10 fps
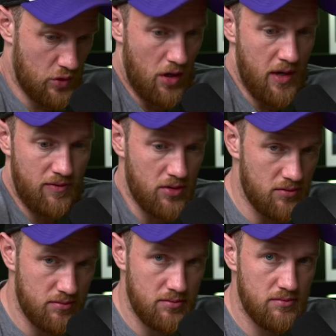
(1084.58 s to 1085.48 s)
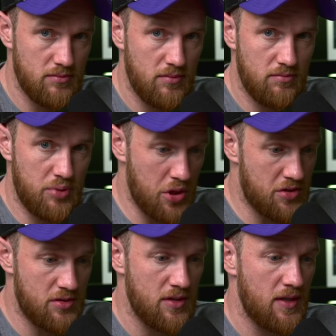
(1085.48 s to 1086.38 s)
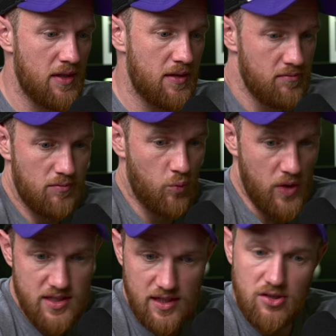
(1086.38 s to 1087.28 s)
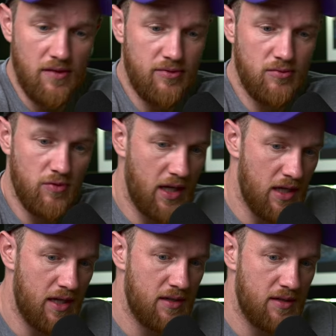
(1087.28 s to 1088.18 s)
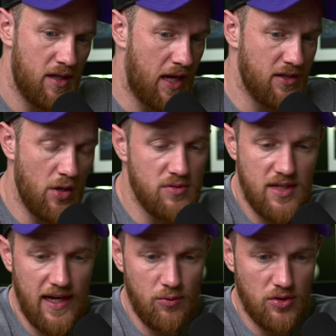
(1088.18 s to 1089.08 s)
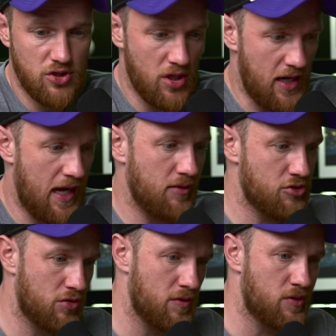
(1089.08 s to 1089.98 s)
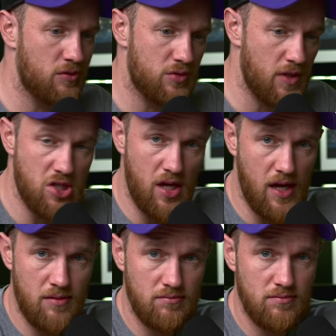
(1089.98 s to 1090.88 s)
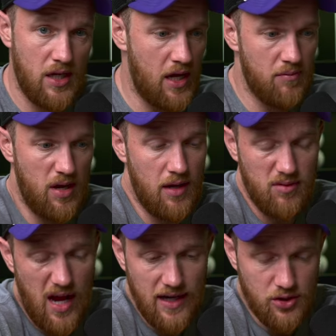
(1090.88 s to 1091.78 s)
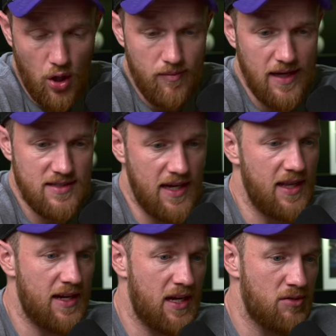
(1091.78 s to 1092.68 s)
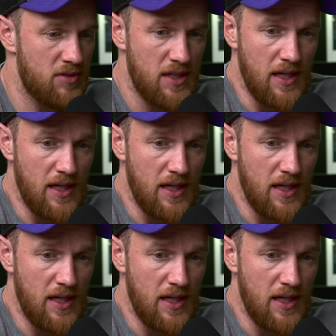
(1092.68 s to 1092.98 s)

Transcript: Go and have a look. Because we see stuff regularly and I don't see anyone churning out the sort of results that we're churning out. And I don't mind saying that now.